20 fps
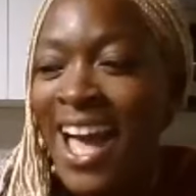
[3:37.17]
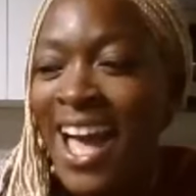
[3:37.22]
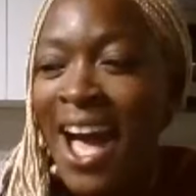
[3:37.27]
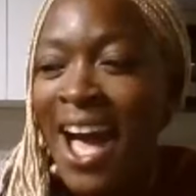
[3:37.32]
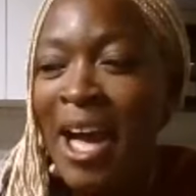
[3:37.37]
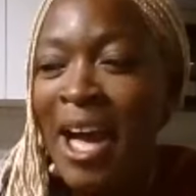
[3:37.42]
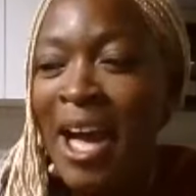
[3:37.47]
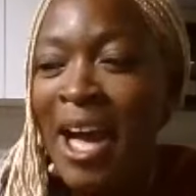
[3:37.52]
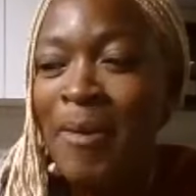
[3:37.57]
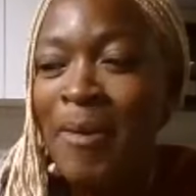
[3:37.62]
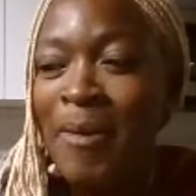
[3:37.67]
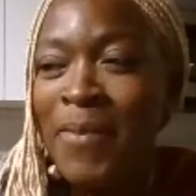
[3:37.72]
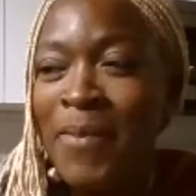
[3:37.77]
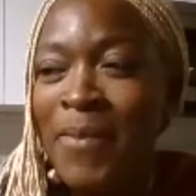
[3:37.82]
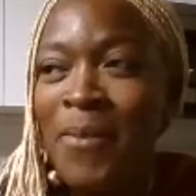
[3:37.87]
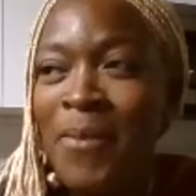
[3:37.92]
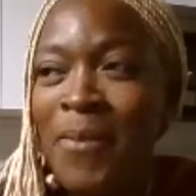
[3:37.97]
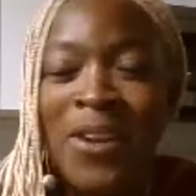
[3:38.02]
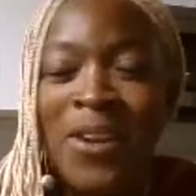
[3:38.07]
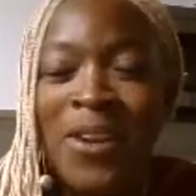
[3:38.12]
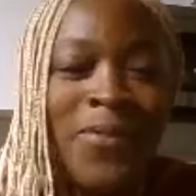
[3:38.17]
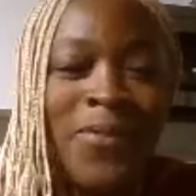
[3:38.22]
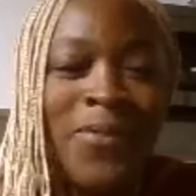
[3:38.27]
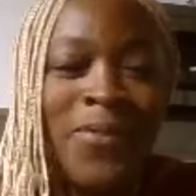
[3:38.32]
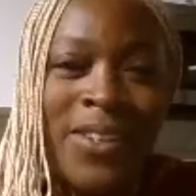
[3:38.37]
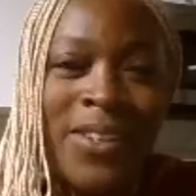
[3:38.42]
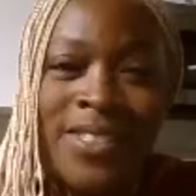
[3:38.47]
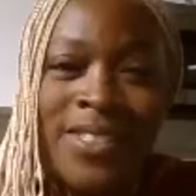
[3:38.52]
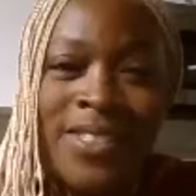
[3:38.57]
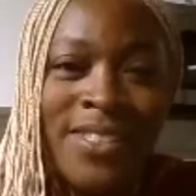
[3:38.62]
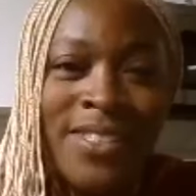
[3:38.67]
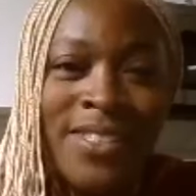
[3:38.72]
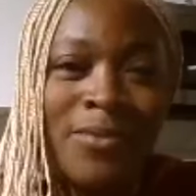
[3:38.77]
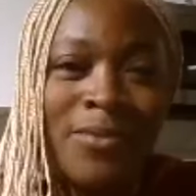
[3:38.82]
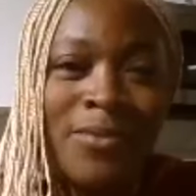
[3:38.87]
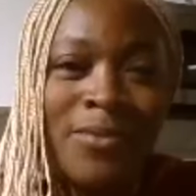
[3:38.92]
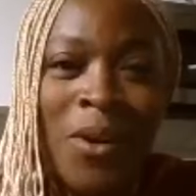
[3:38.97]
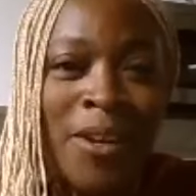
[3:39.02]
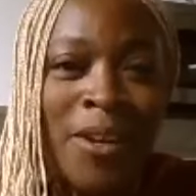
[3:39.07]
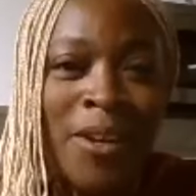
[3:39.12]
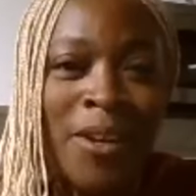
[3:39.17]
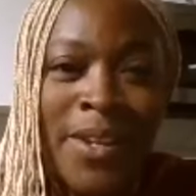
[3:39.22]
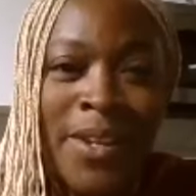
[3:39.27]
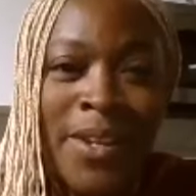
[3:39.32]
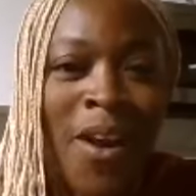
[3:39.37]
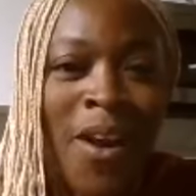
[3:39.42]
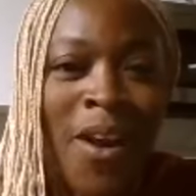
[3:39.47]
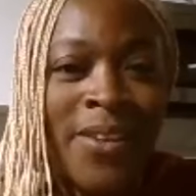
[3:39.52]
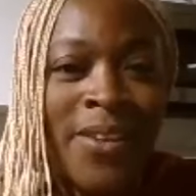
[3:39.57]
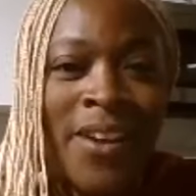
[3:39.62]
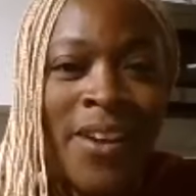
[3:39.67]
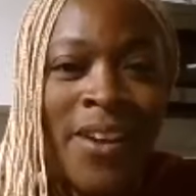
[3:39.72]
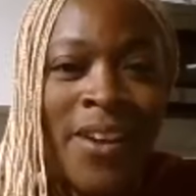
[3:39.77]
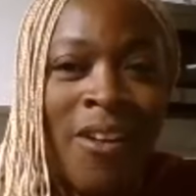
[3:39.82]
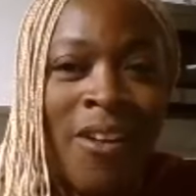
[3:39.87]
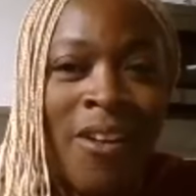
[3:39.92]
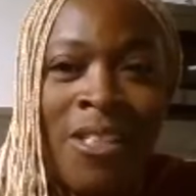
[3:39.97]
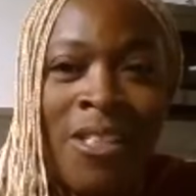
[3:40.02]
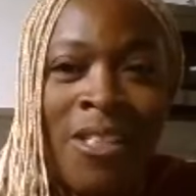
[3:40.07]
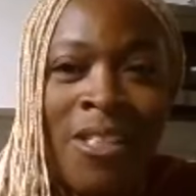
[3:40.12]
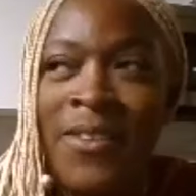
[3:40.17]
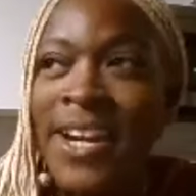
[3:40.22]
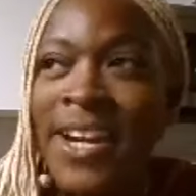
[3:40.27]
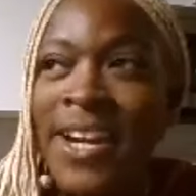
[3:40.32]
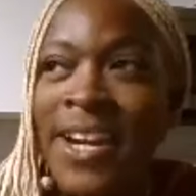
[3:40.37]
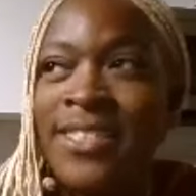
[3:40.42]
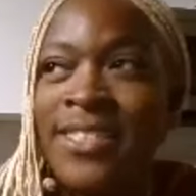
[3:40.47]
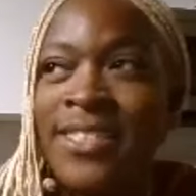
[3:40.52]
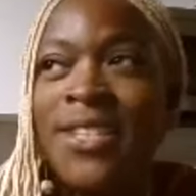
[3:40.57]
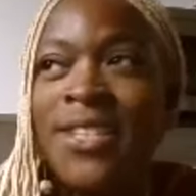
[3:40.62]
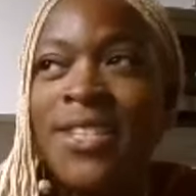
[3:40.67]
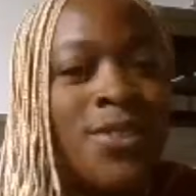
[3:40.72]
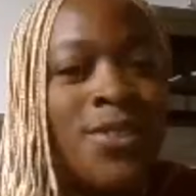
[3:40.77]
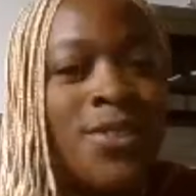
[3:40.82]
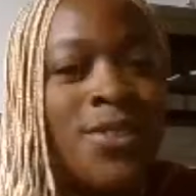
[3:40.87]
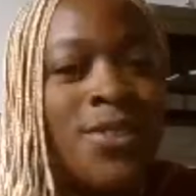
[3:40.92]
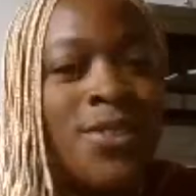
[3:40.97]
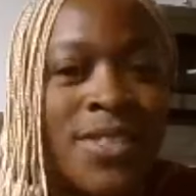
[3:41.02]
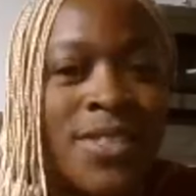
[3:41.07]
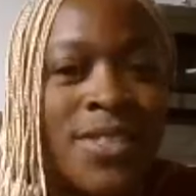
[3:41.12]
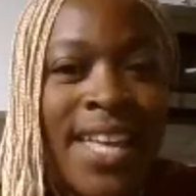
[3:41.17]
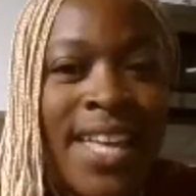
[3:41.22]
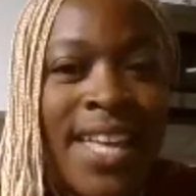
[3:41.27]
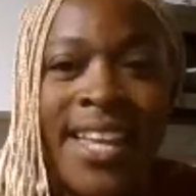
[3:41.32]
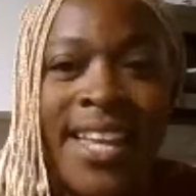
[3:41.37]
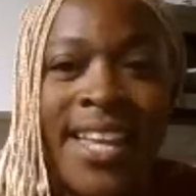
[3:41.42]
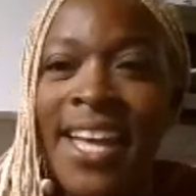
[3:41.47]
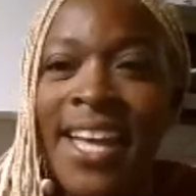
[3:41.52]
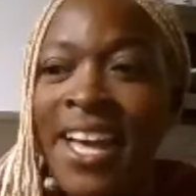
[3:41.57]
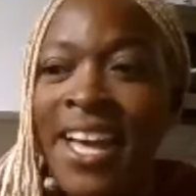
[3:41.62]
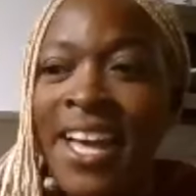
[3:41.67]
um, I want to first just welcome and honor all of our ancestors that